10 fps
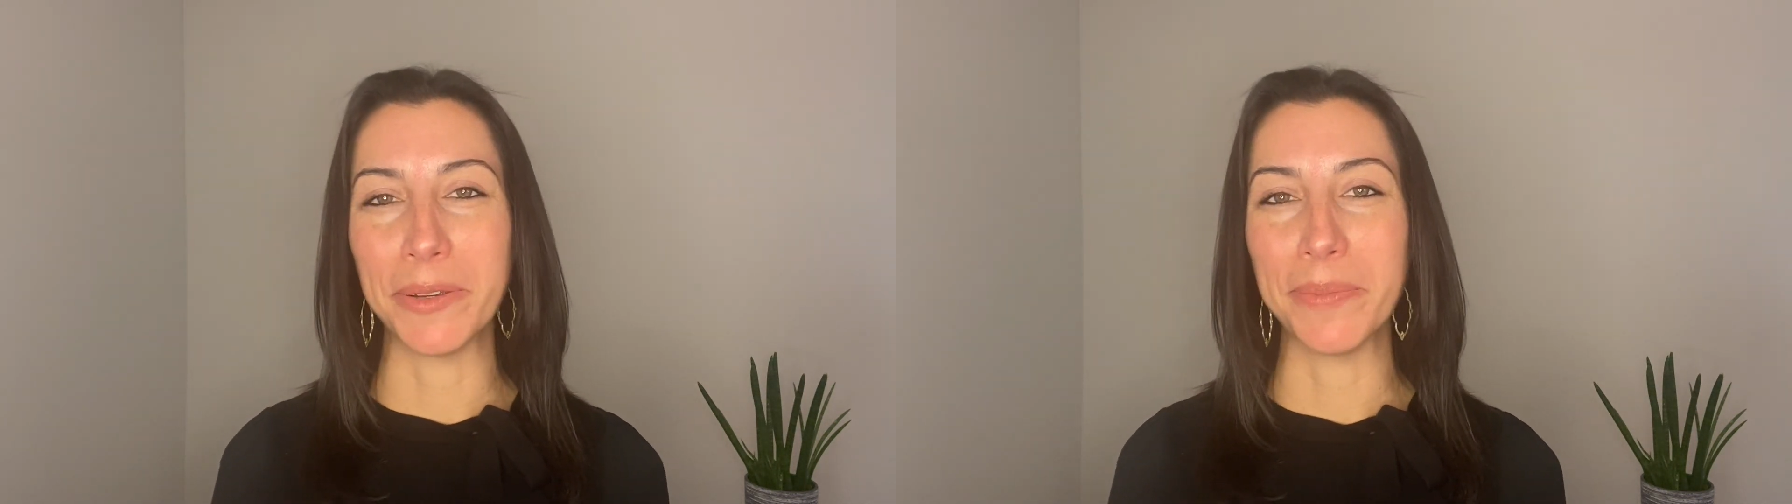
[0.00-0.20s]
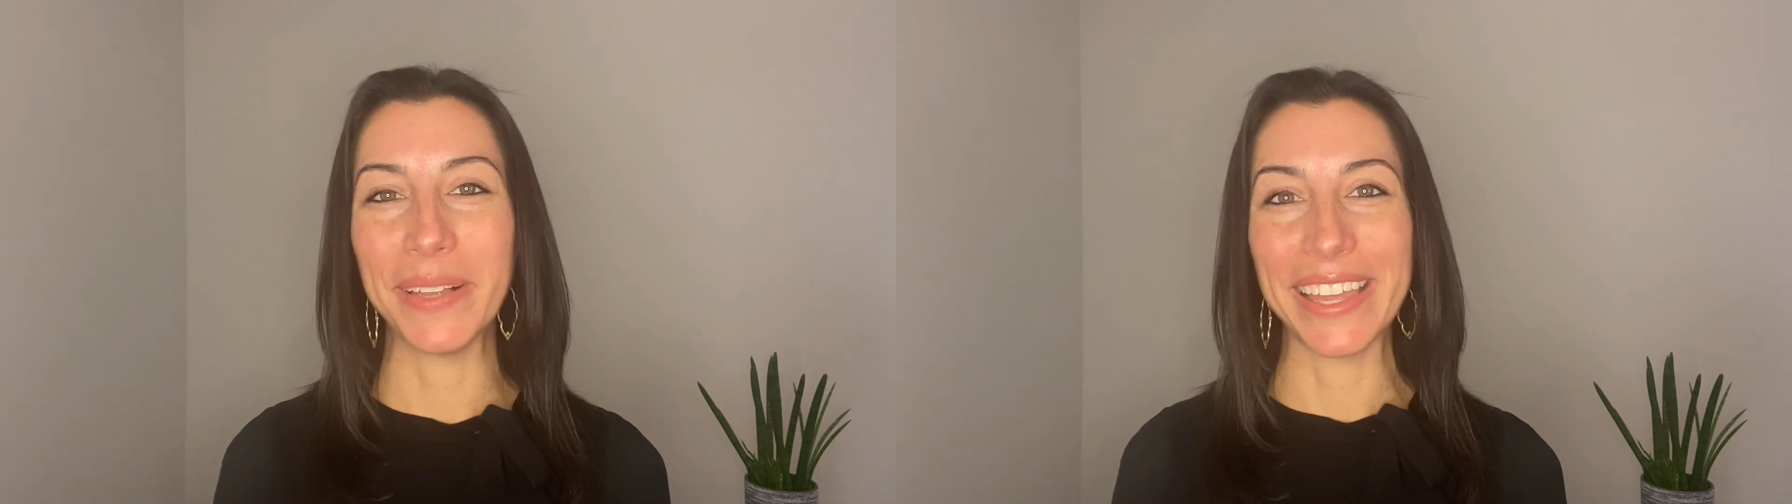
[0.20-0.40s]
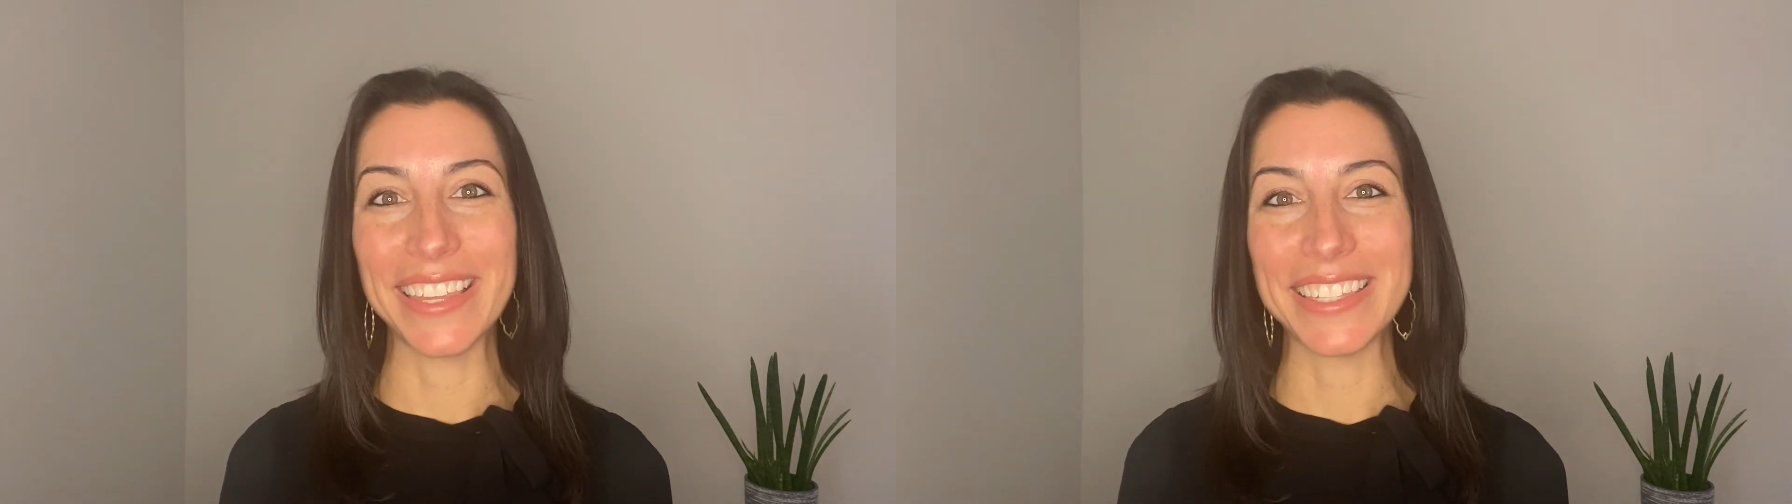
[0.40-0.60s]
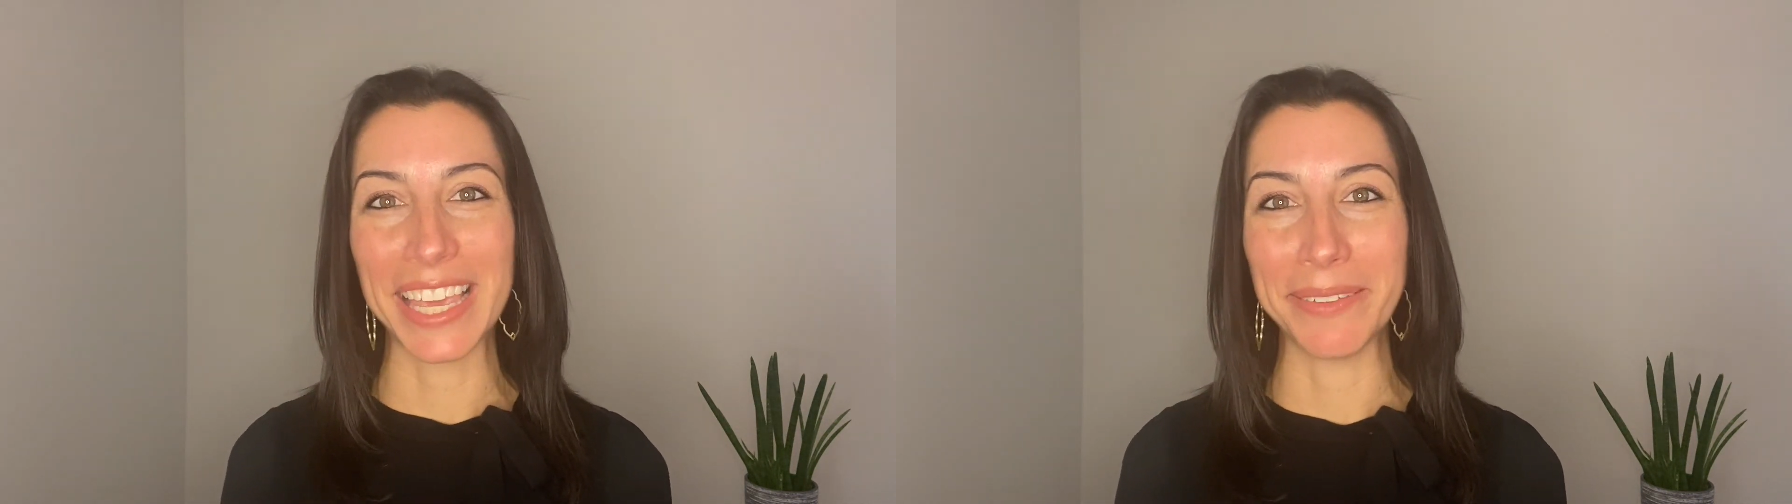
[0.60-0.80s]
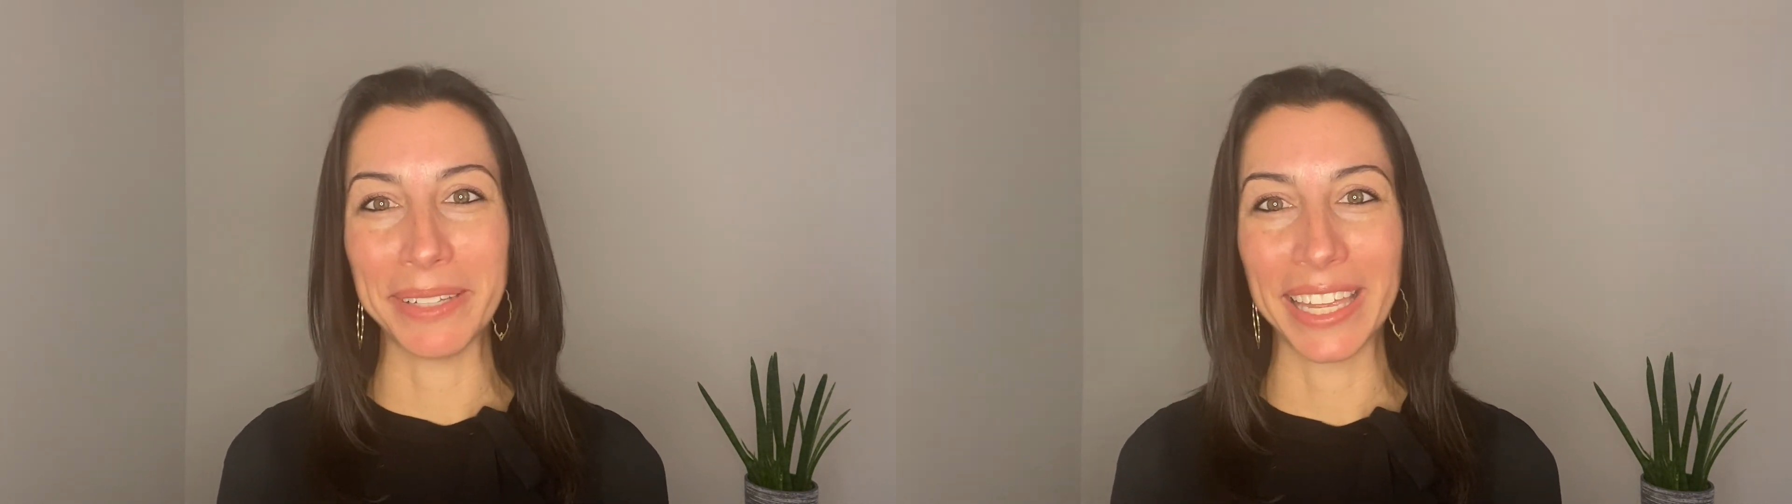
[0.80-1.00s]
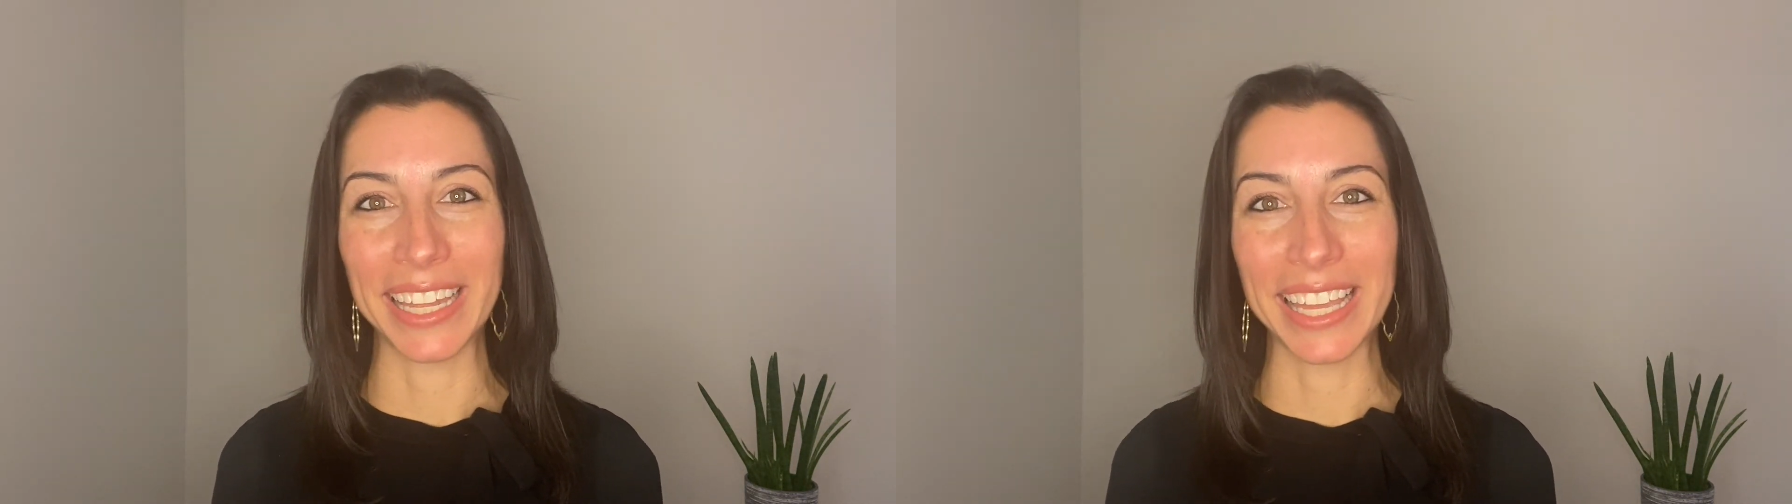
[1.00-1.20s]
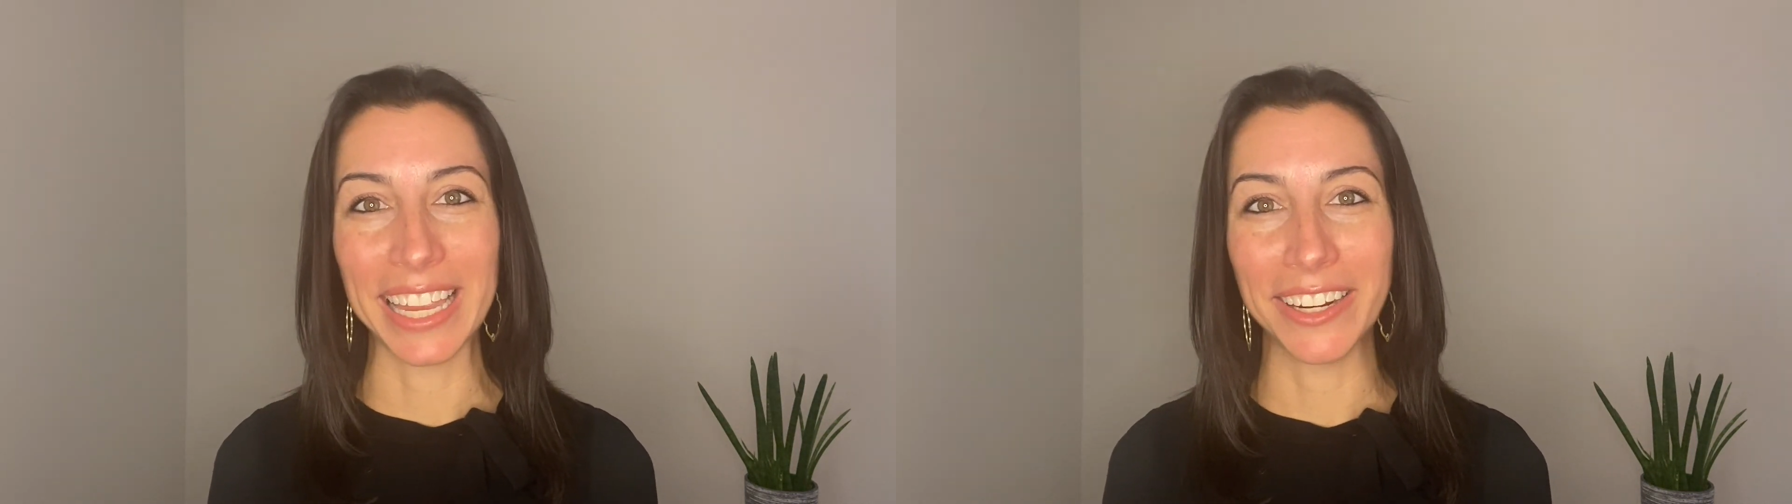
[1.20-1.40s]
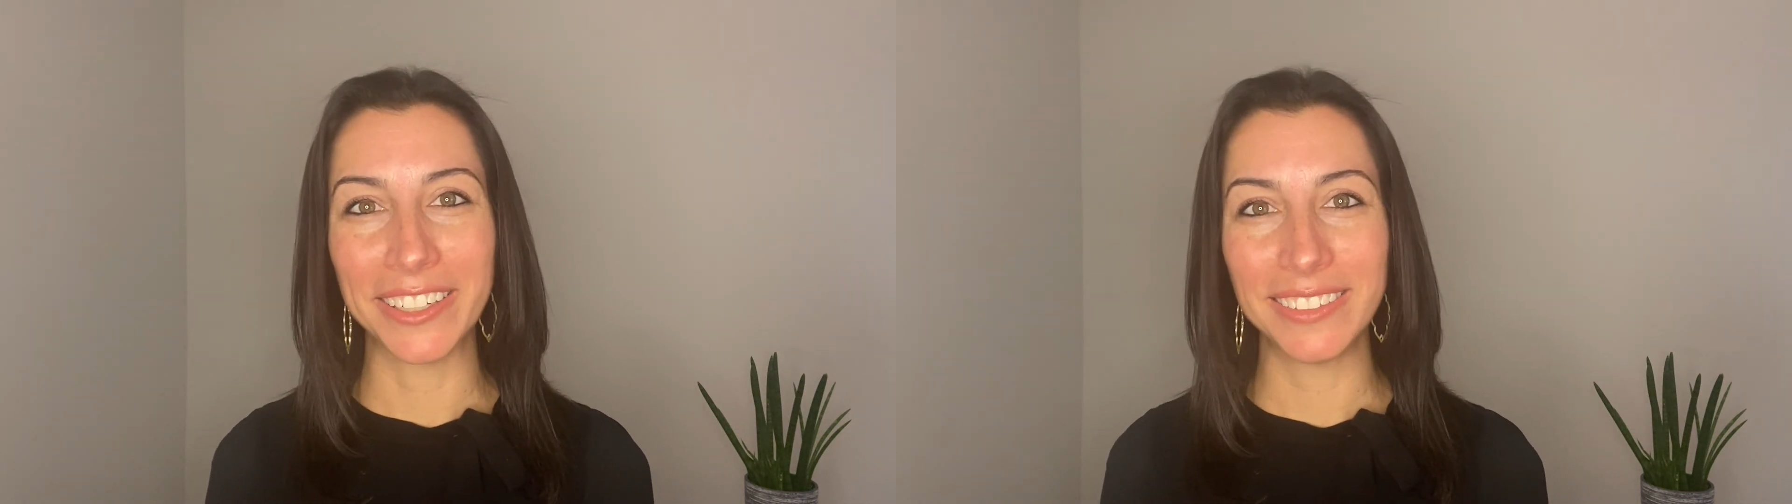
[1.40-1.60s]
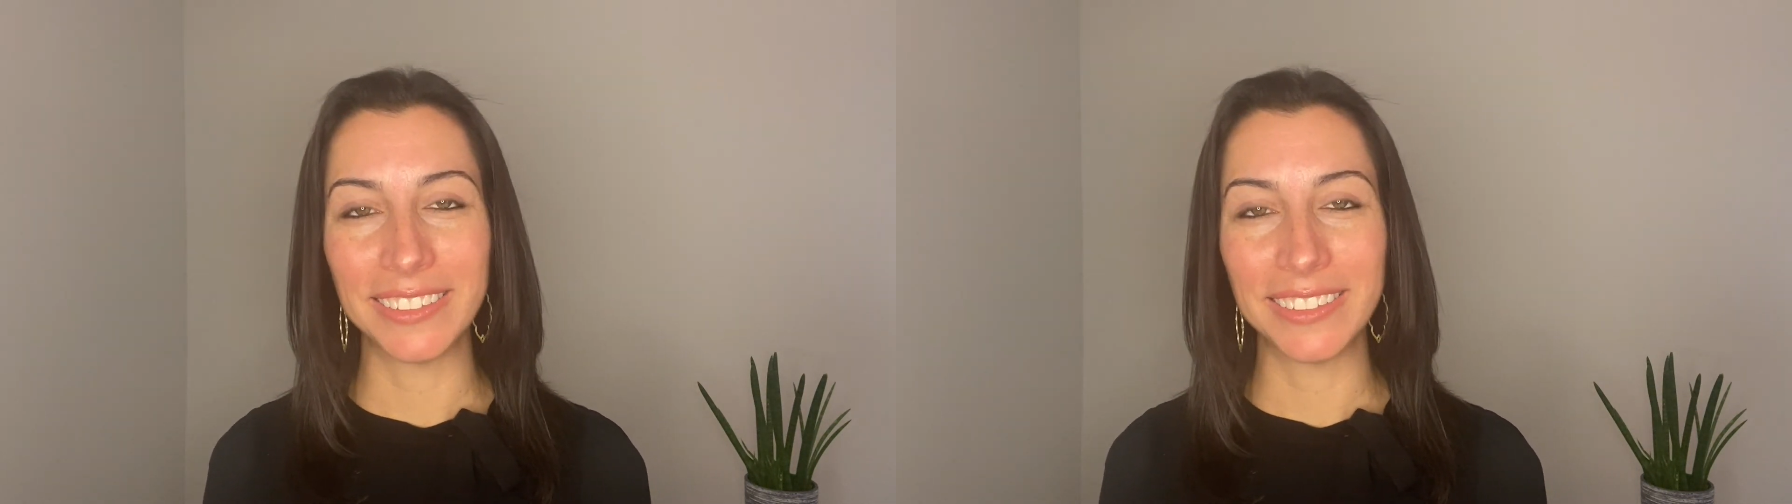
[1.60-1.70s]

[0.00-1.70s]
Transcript: play this game again later,